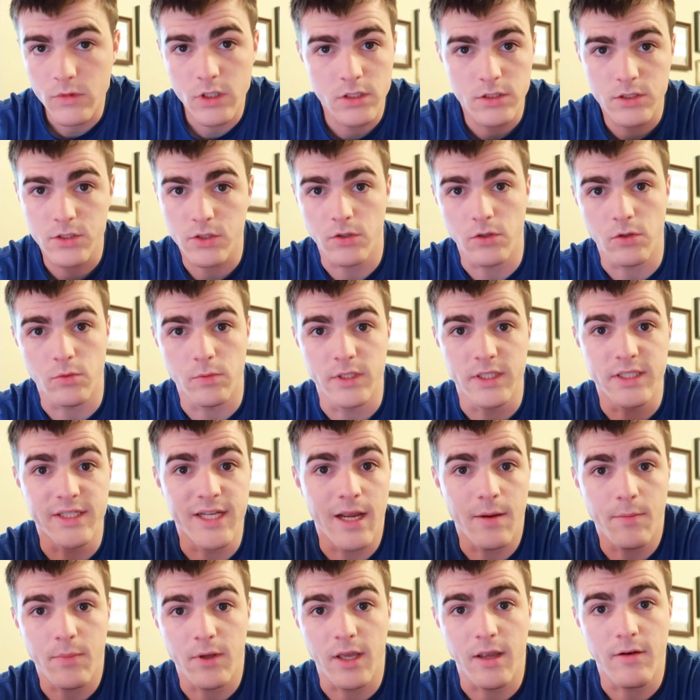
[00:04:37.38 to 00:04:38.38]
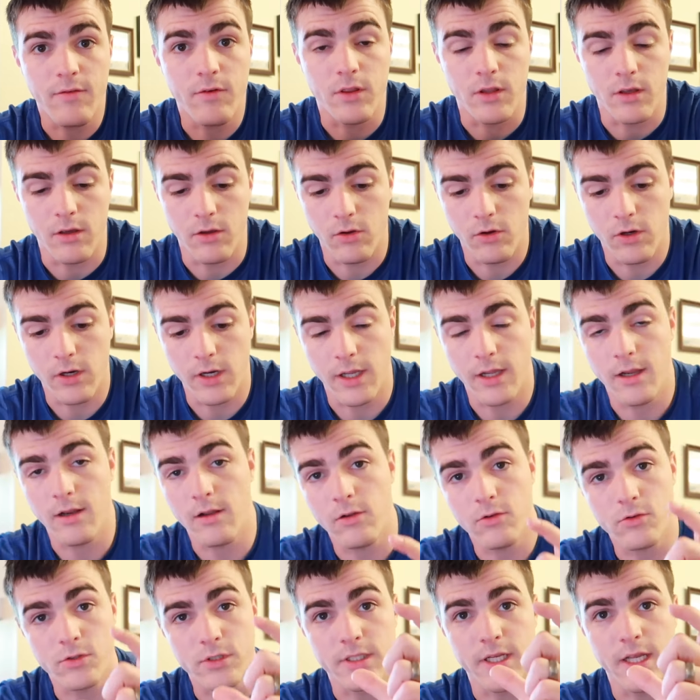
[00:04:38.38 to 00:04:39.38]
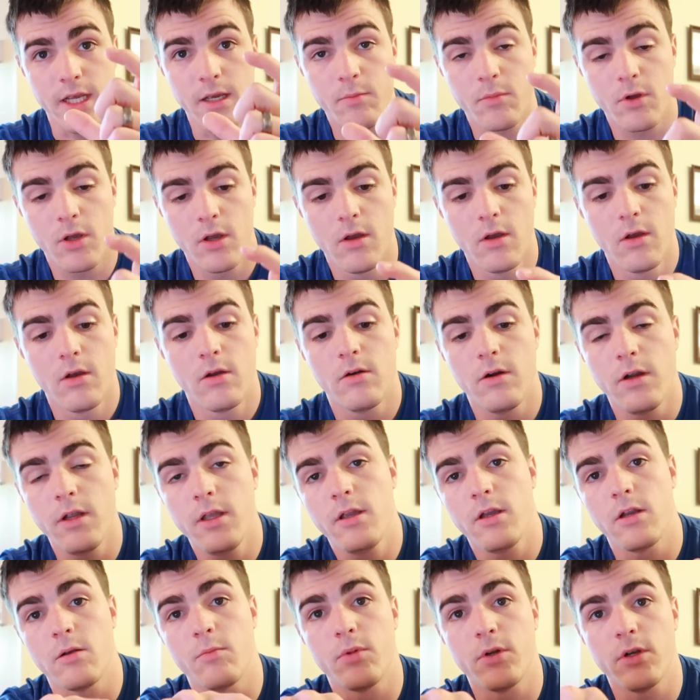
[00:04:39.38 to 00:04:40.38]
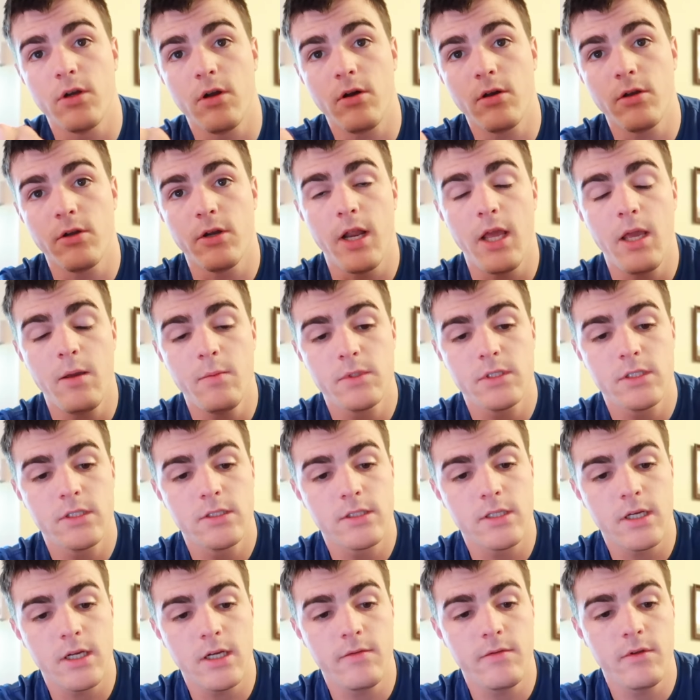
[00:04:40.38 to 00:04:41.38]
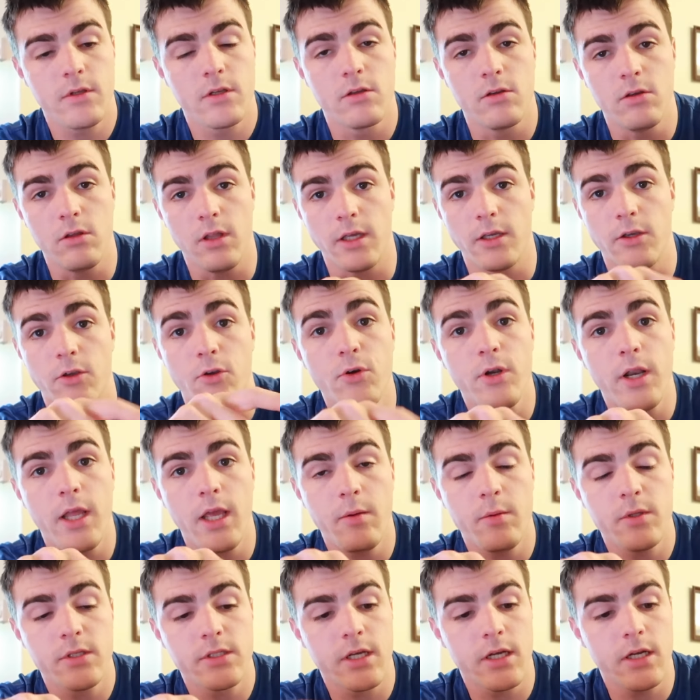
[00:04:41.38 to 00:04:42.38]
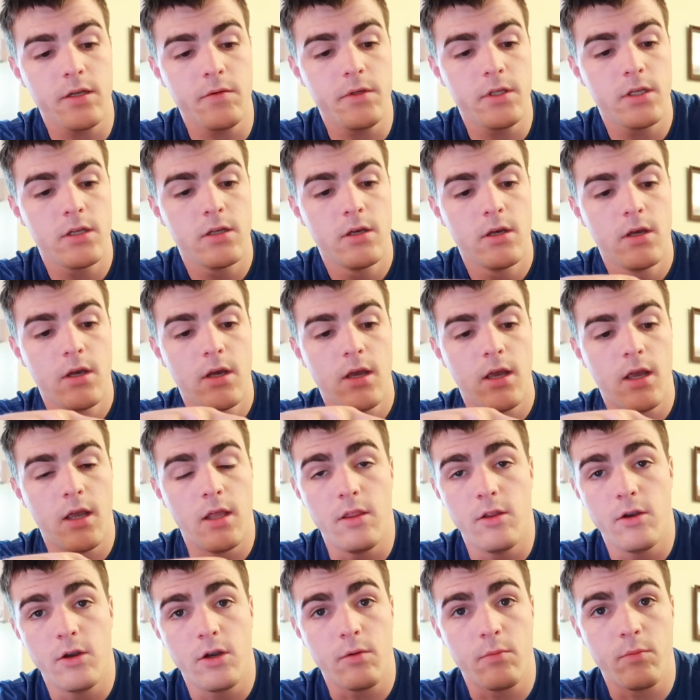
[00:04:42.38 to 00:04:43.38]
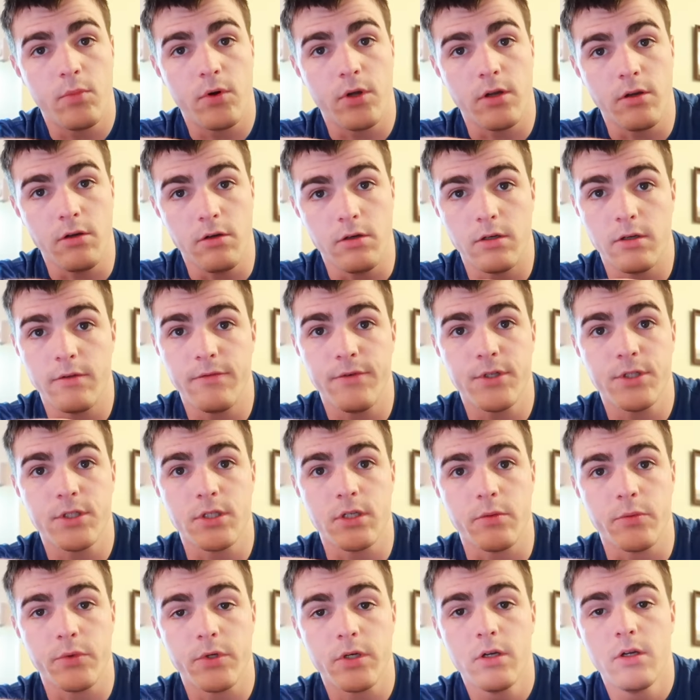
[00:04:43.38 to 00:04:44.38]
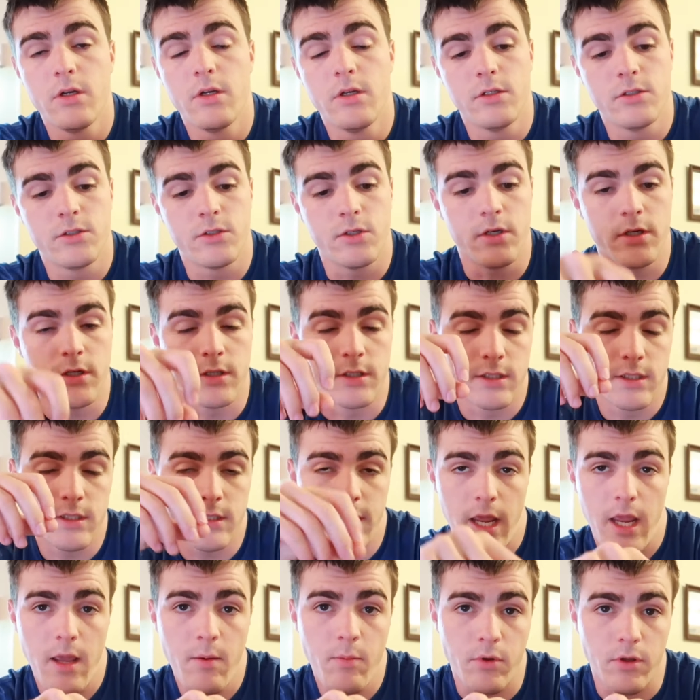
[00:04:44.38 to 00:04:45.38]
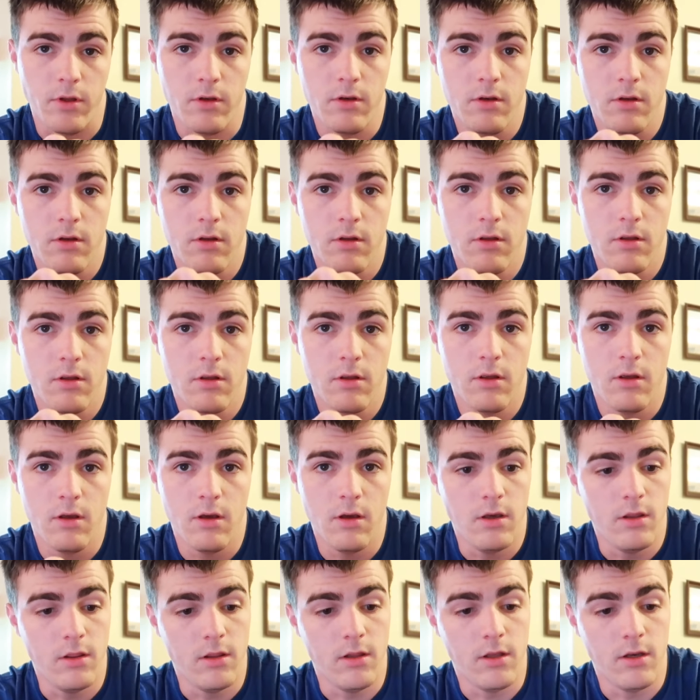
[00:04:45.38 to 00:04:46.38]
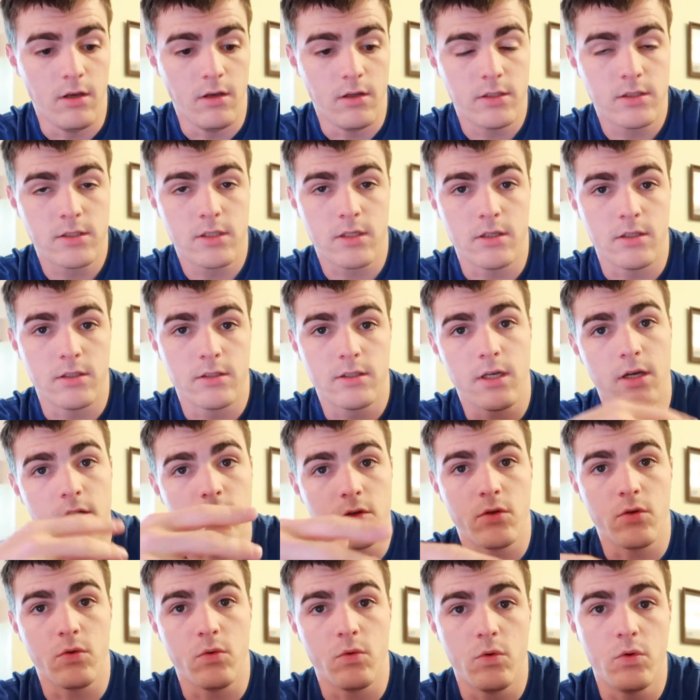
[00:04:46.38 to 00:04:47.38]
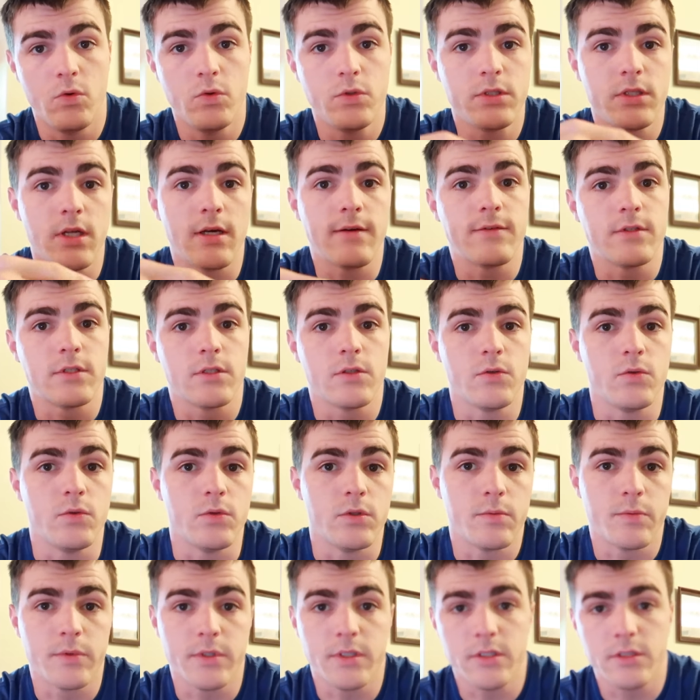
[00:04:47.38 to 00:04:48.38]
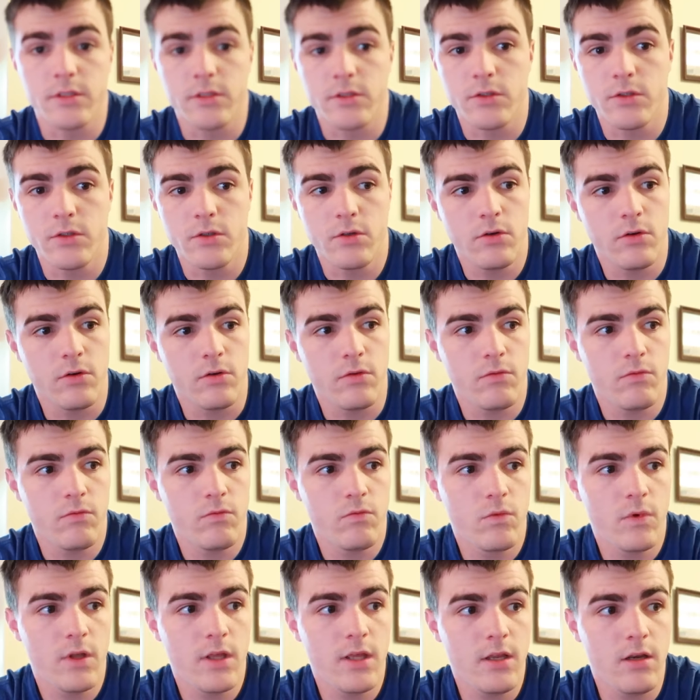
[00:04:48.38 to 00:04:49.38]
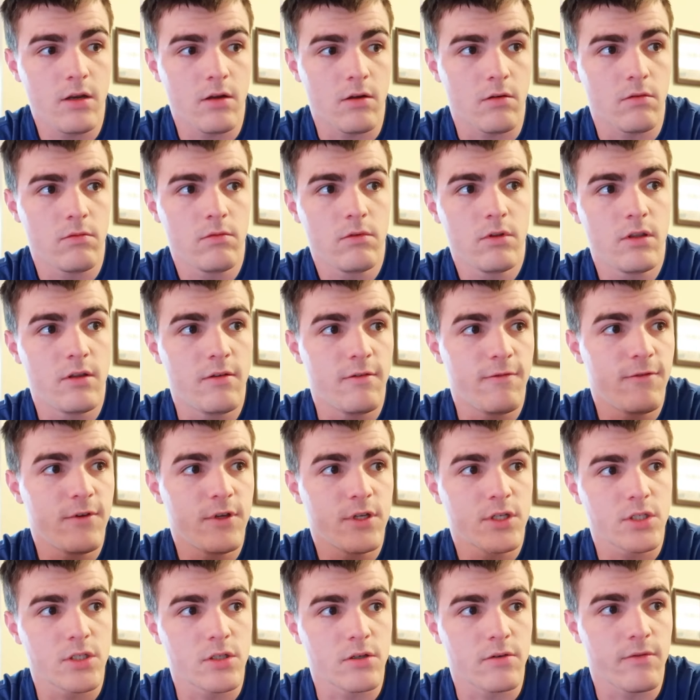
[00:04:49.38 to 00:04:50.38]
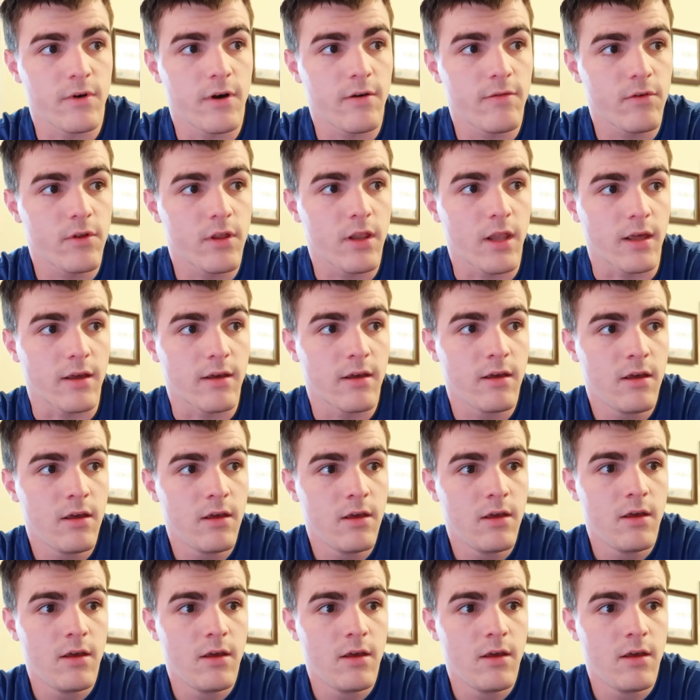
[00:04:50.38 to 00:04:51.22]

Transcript: So you'll be stamping everything. You're going to get a little stamp, right? You're going to put all your names inside of it, like your name inside of it, and then you're going to put your division number. So you're going to stamp it, and then it's going to tell you who stuff's whose, because you're in a division of roughly like